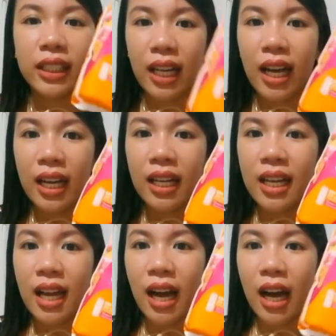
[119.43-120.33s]
na
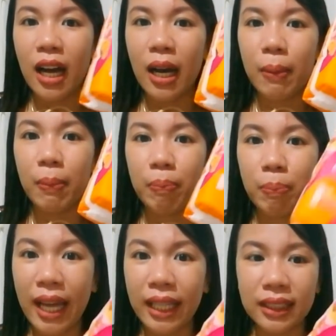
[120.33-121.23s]

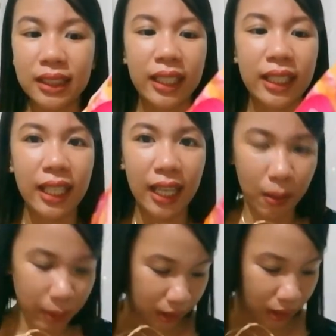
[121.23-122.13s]
pads na
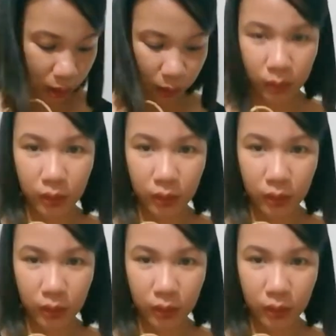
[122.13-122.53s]
ginagamit. So,